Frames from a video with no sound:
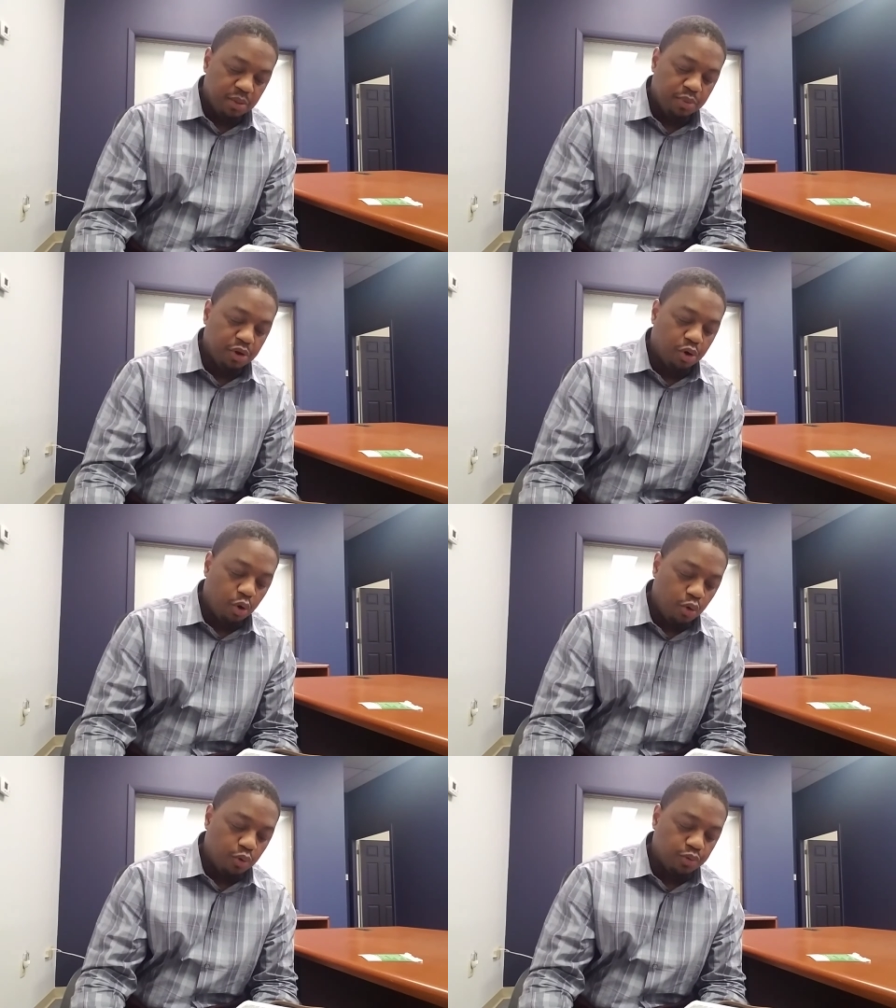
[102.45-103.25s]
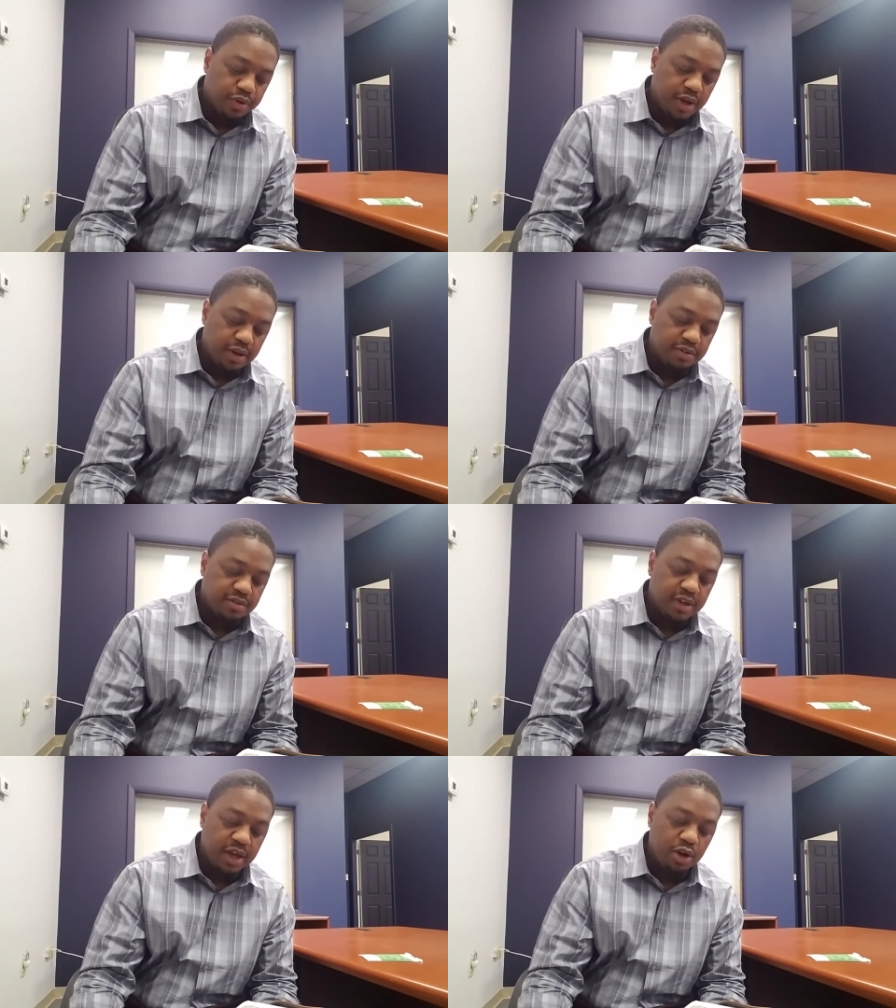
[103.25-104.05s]
Behold, it is
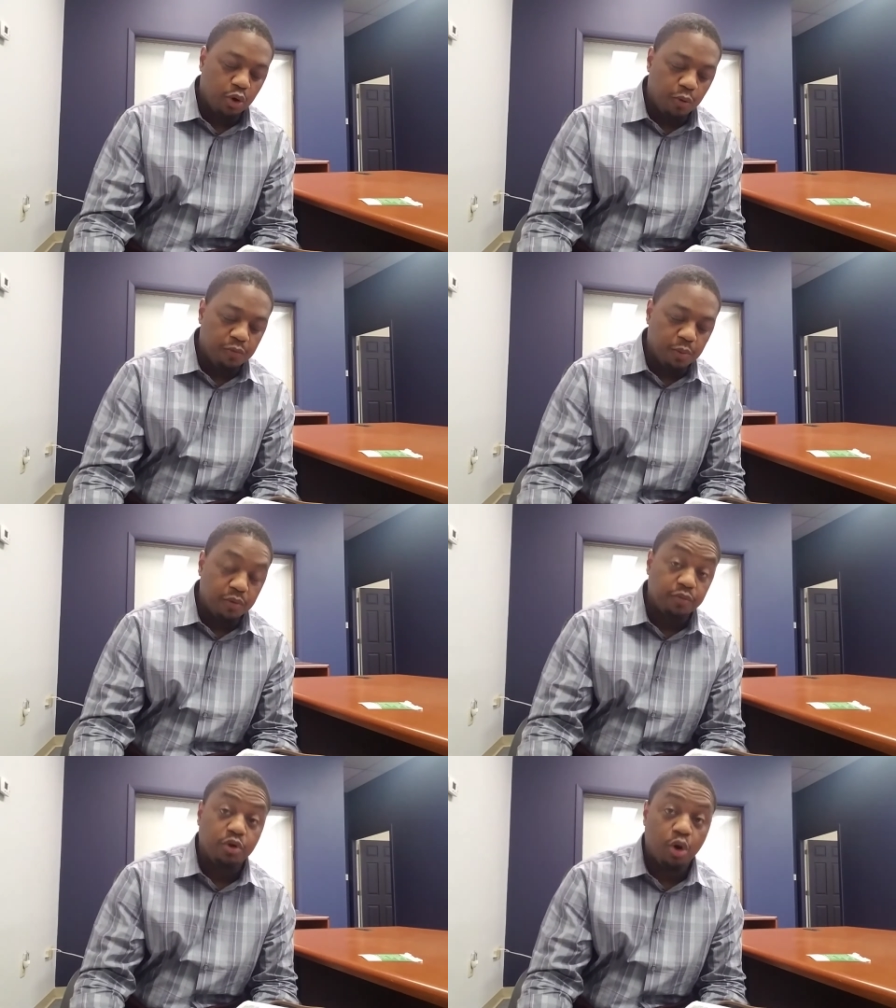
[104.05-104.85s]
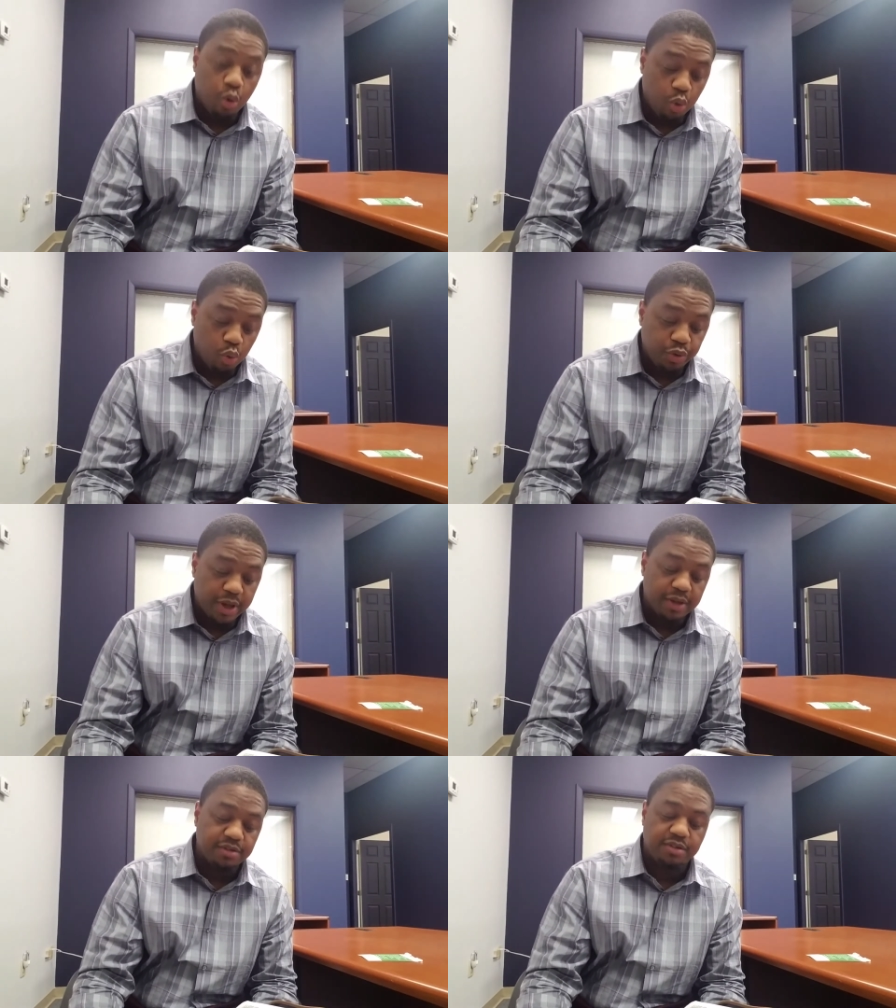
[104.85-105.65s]
laid over with gold
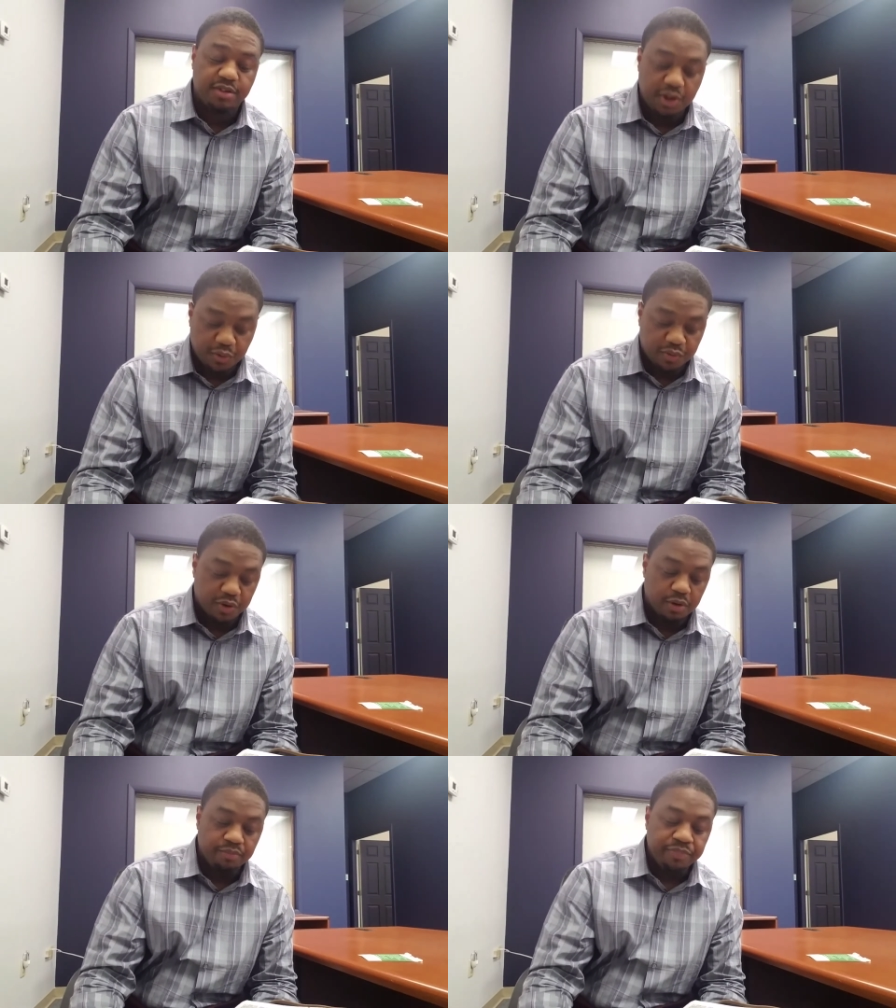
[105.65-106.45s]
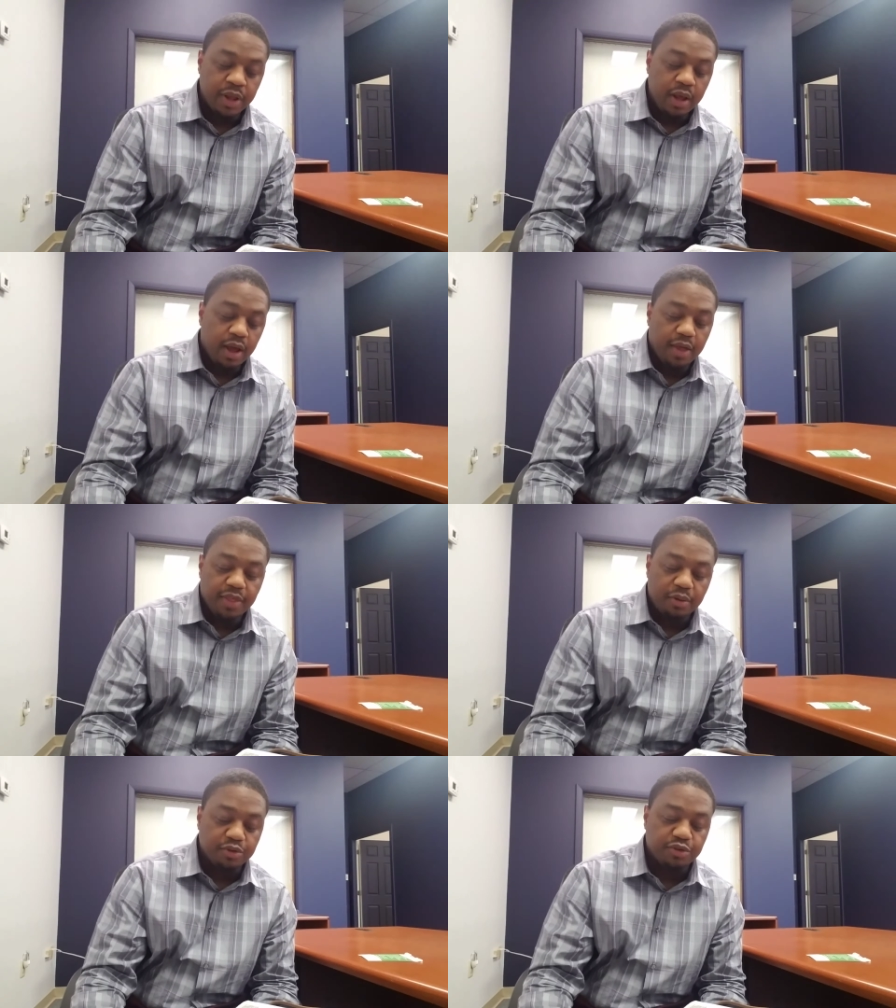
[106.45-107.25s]
and silver, and
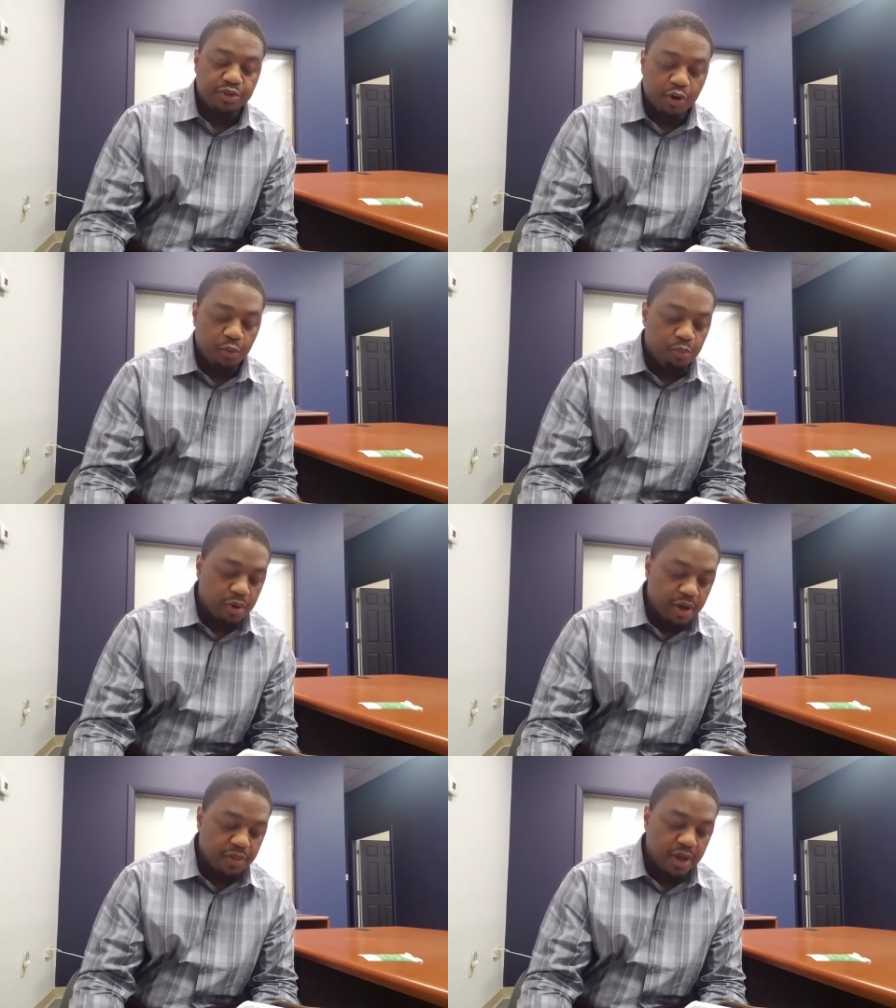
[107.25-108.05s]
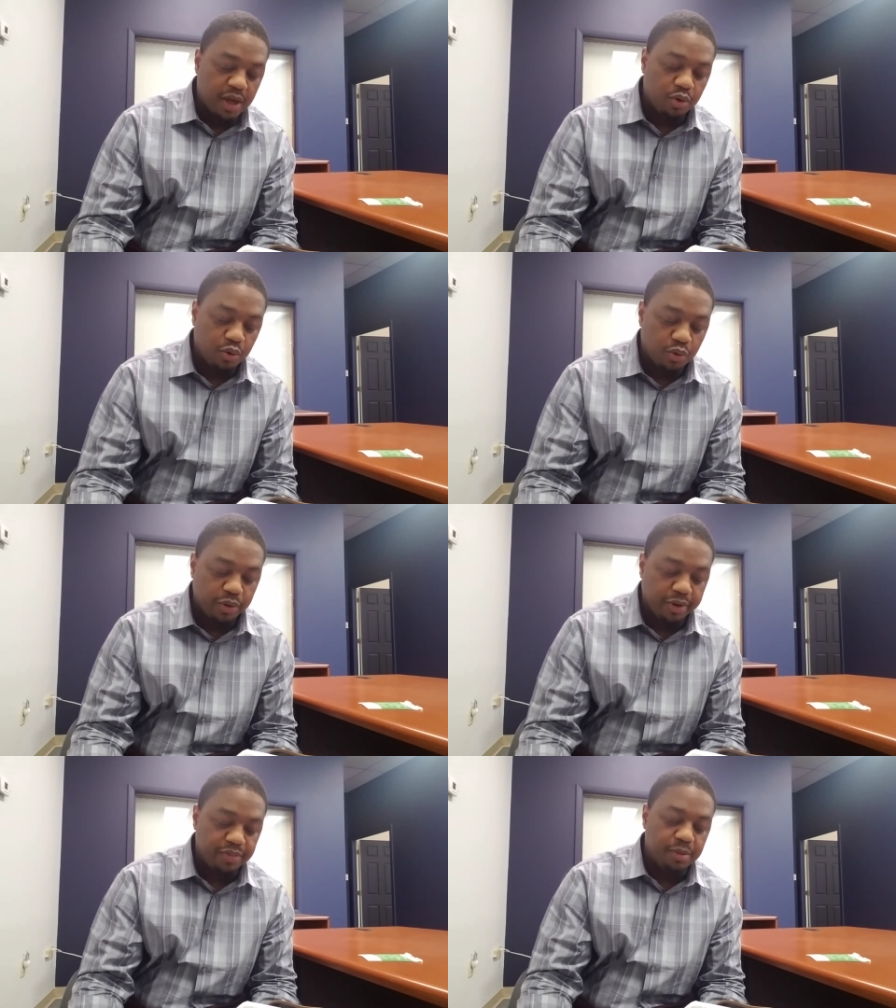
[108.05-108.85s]
there is no breath at all
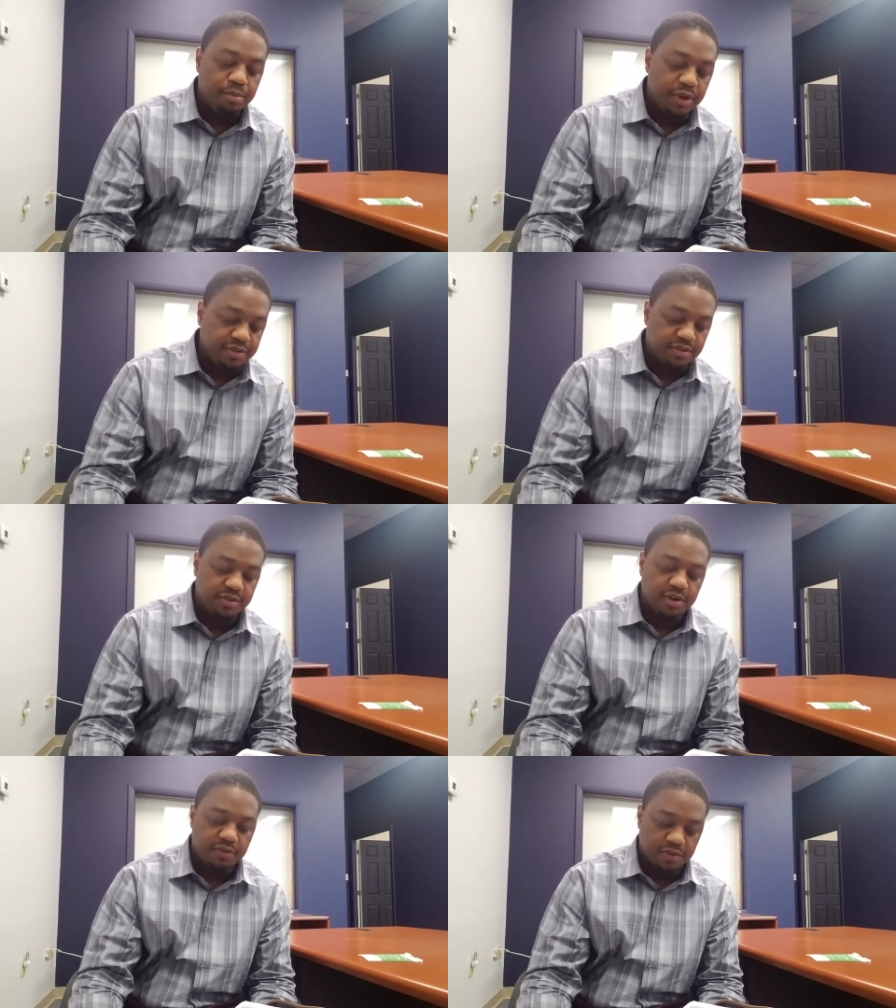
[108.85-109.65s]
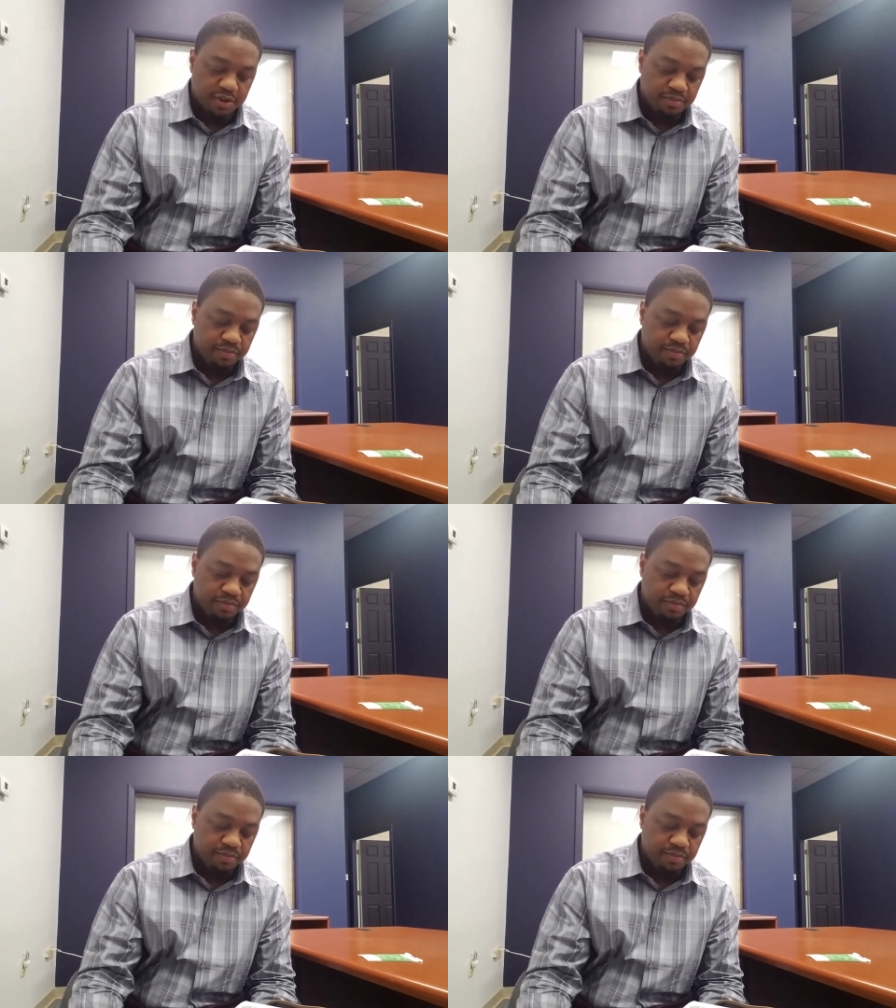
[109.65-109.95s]
in the midst of it.